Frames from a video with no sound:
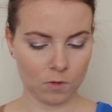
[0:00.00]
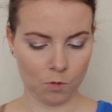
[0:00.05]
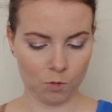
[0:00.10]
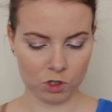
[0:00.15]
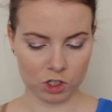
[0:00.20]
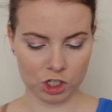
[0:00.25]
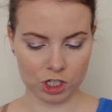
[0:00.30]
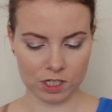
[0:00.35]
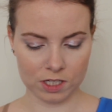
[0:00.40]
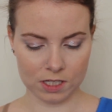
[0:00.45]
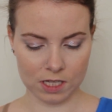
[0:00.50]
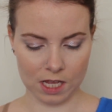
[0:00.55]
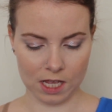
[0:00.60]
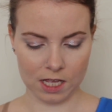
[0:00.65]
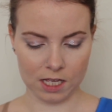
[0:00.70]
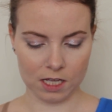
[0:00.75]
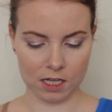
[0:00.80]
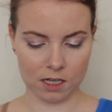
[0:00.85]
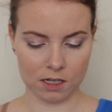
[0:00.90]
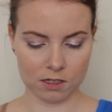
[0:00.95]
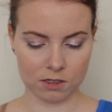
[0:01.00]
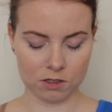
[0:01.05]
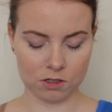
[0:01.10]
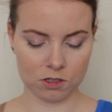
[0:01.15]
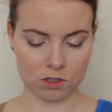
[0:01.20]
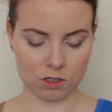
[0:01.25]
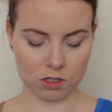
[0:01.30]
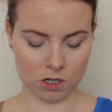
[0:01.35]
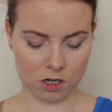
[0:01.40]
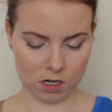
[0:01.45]
which is a
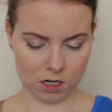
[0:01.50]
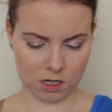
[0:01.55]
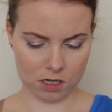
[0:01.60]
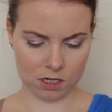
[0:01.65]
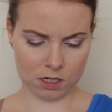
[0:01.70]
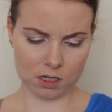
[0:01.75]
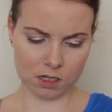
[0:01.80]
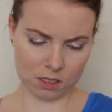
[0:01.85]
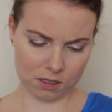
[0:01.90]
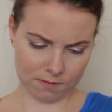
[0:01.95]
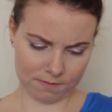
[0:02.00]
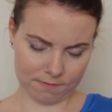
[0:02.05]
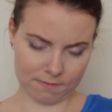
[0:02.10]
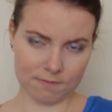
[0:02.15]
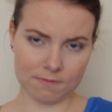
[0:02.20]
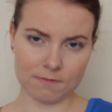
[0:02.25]
dark